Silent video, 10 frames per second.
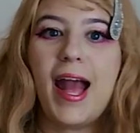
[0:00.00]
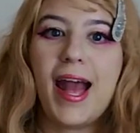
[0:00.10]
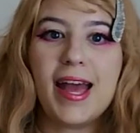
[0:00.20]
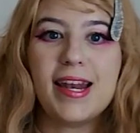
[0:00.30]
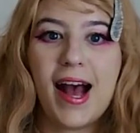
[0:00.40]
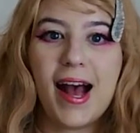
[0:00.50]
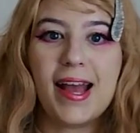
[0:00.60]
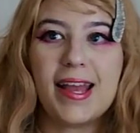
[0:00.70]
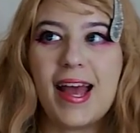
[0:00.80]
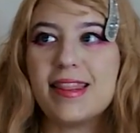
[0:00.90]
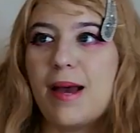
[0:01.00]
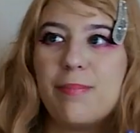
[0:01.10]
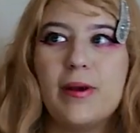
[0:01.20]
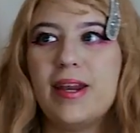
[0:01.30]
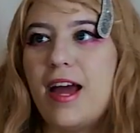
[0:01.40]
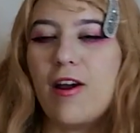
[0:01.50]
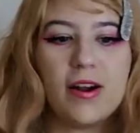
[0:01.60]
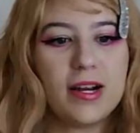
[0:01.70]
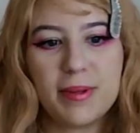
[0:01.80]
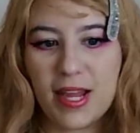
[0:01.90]
and I, at that point, had
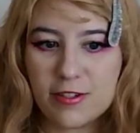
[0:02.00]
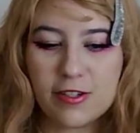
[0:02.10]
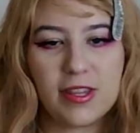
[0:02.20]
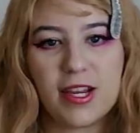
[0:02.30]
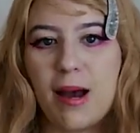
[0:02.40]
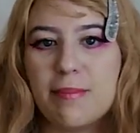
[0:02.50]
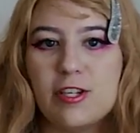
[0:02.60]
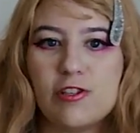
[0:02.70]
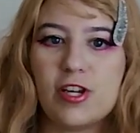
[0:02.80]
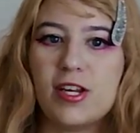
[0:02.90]
already been entered in the competition,